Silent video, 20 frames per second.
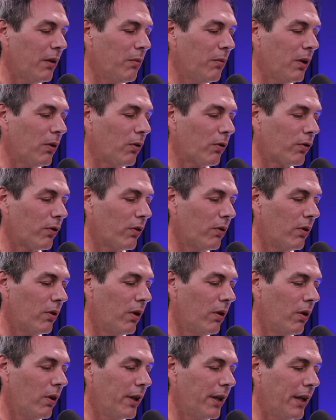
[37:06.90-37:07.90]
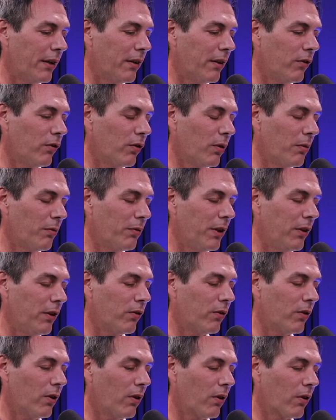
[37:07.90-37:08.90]
we also heard that in some of these
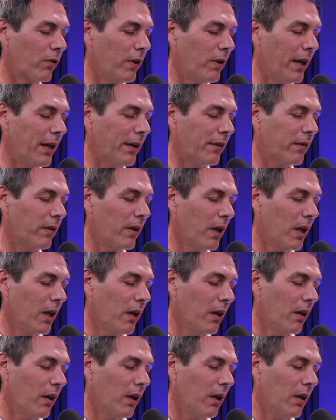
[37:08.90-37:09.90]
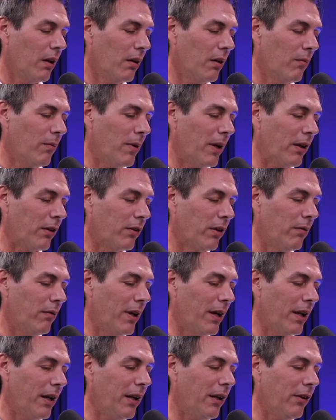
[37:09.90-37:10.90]
talks that when
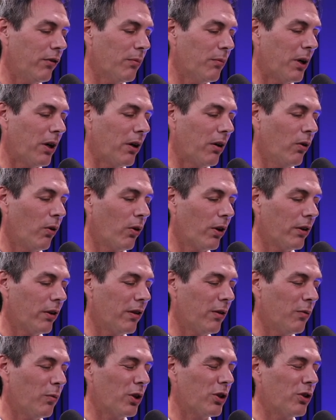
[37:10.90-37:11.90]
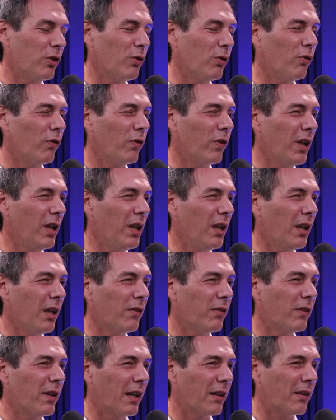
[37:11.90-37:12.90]
it is about loyalty, what you see
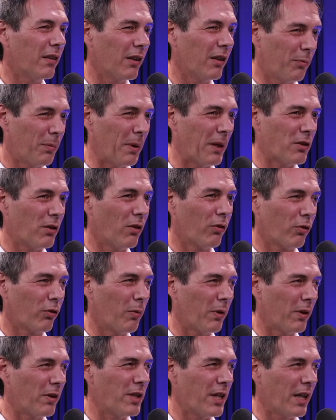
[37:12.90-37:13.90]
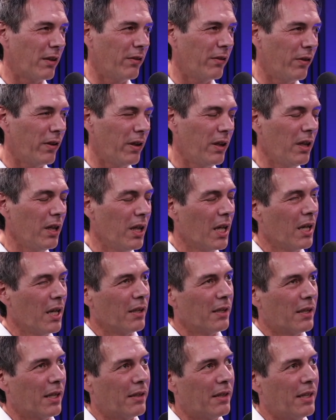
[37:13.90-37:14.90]
is that, especially also with Gen Z,
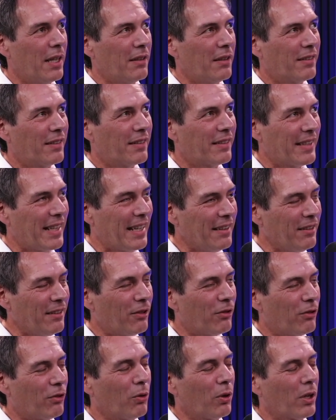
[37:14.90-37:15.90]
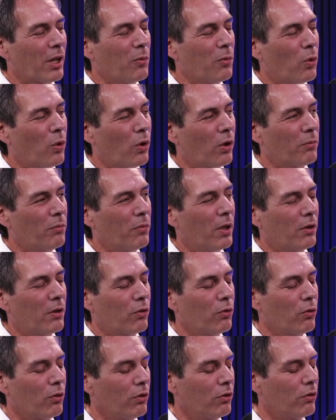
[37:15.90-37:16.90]
that they tend to reward
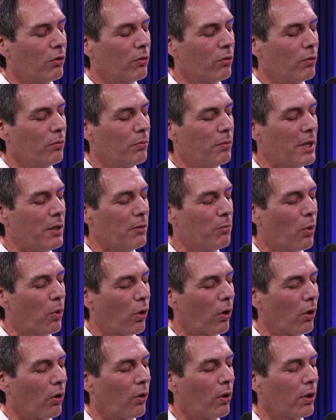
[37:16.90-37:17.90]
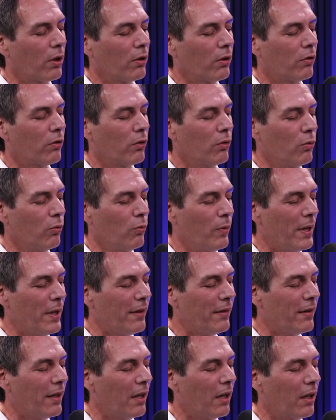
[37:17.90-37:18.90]
to be more loyal to
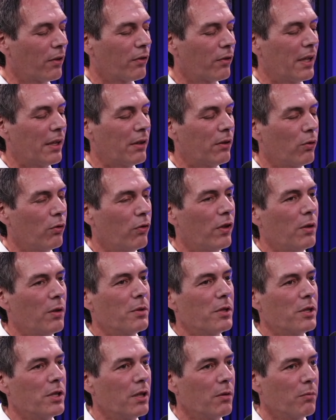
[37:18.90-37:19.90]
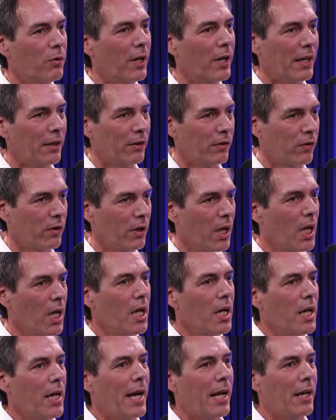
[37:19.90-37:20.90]
retailers than to CPG brands.
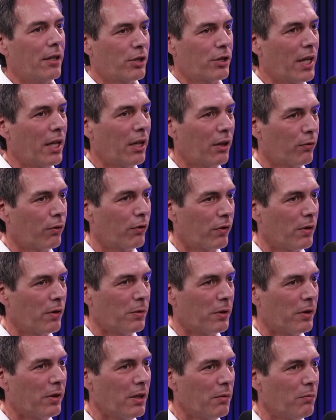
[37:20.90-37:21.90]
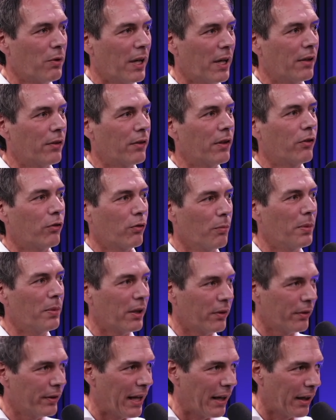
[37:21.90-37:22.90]
And the challenge for CPG brands is to
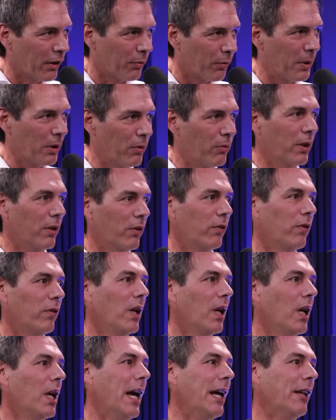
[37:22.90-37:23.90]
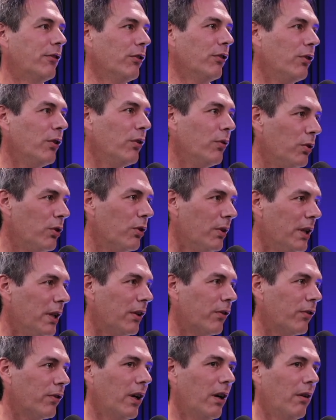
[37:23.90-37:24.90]
build that experience and to do
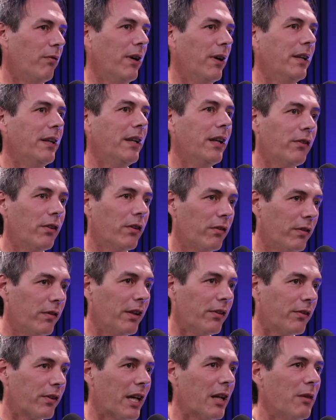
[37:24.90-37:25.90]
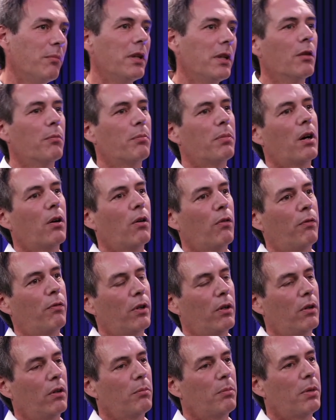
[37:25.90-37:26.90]
unique stuff. And this can be a
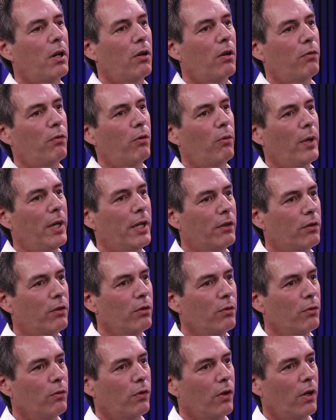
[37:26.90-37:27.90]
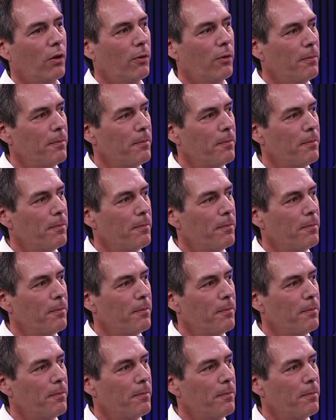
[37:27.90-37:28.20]
powerful way to do so.